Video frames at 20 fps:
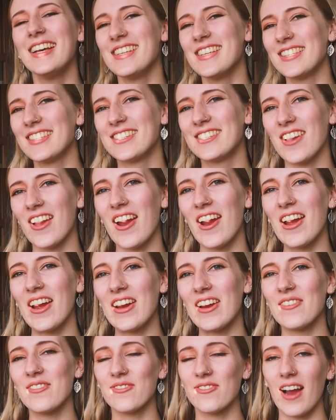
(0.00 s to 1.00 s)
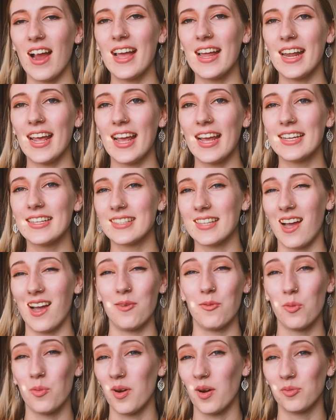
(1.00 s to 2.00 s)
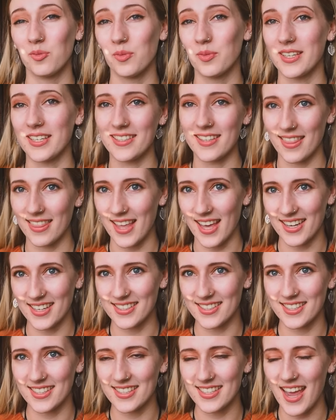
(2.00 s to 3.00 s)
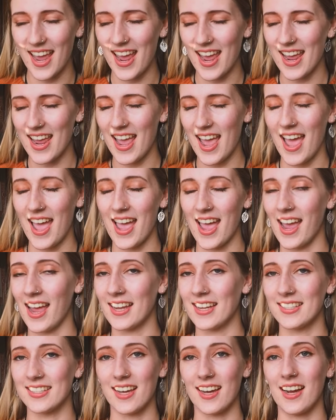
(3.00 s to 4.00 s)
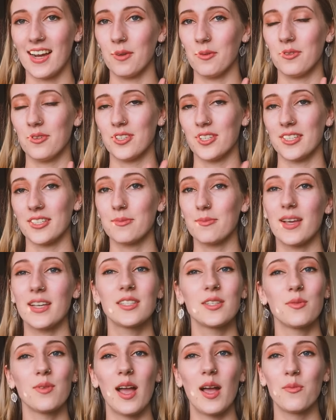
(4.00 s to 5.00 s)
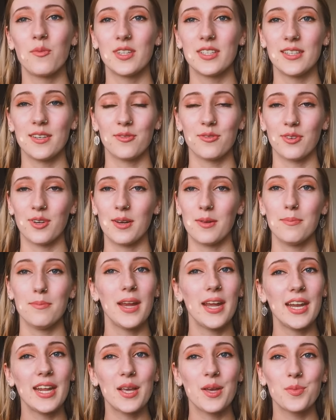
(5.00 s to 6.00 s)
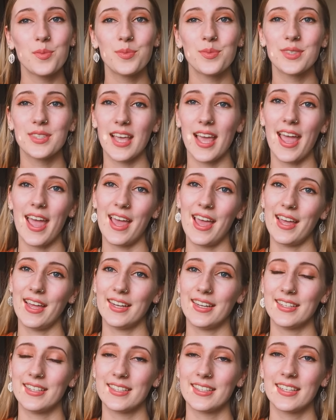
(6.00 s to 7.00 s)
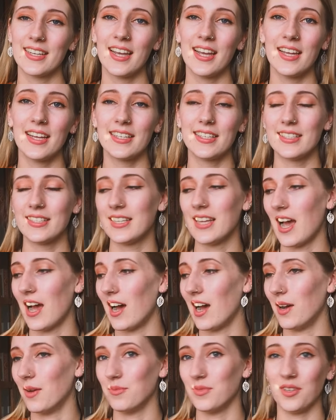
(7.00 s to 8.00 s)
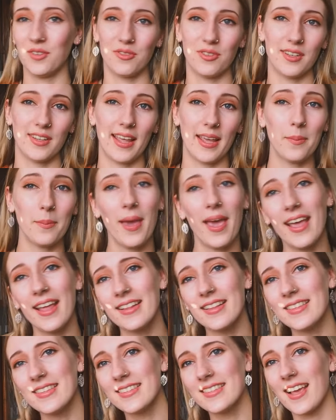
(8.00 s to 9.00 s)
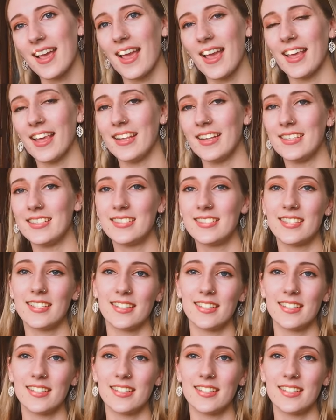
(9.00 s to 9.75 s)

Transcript: So Fridays I will probably set that as the day, and I will just mess around with different mediums and different like pens and